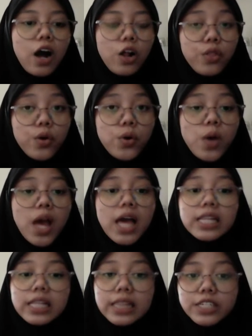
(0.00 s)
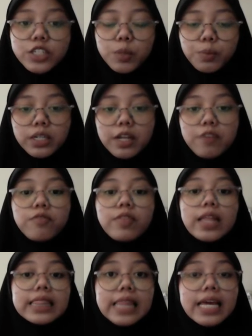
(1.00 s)
Although the teacher believed
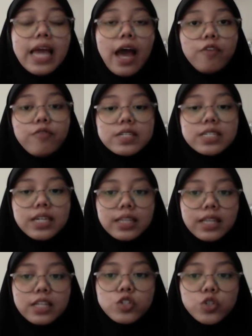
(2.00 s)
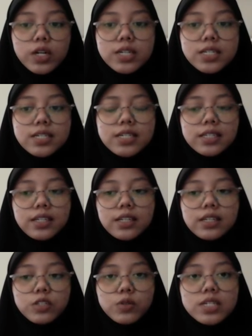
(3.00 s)
that they have facilitated students' digital
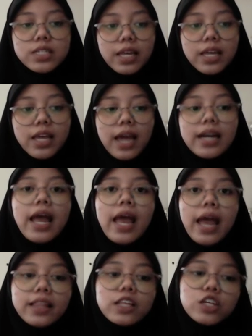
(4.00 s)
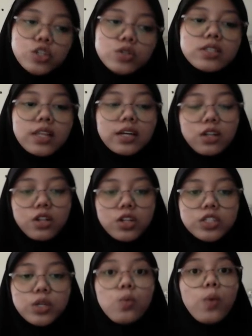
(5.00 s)
literacy and had used
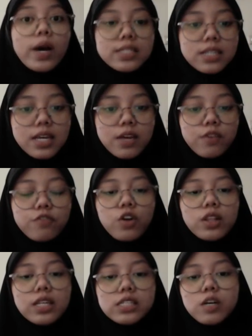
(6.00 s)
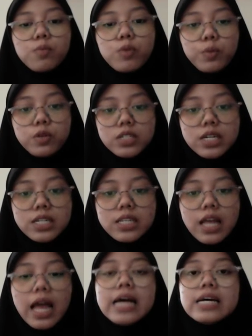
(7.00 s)
technology wisely for teaching
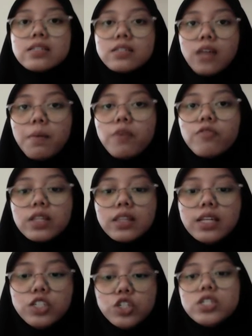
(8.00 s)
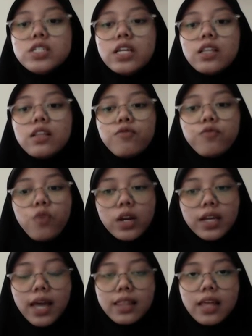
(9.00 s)
purposes, some of the teachers did
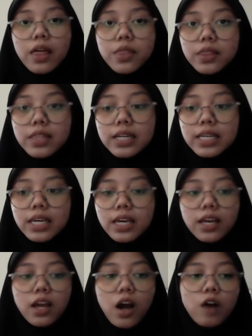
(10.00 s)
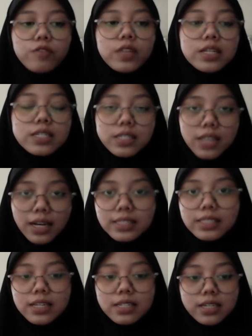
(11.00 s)
forget that the key of the
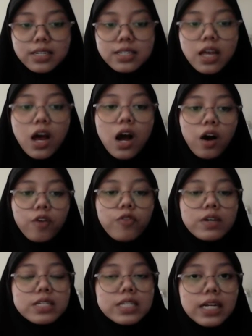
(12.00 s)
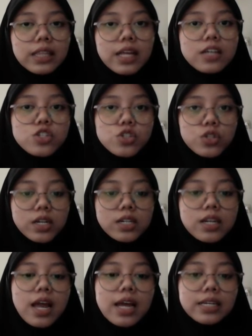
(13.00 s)
successes of facilitating
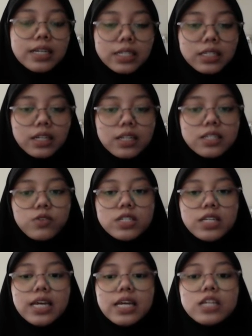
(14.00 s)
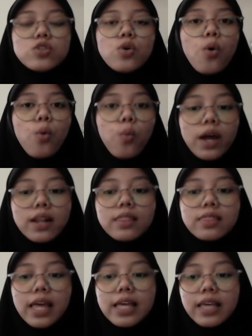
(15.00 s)
student digital literacy is where
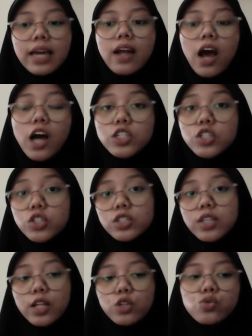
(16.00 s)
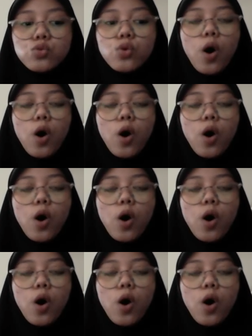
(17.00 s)
they can understand to